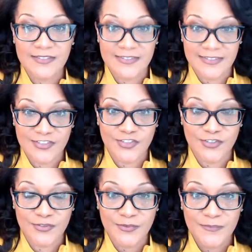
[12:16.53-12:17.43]
assist
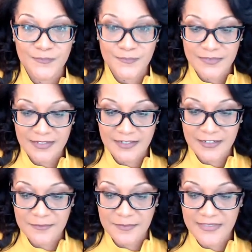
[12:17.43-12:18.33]
you
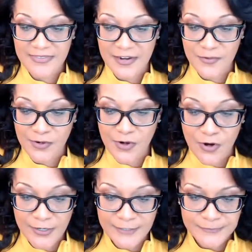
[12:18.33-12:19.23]
in that
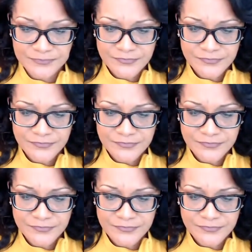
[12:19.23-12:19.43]
regard.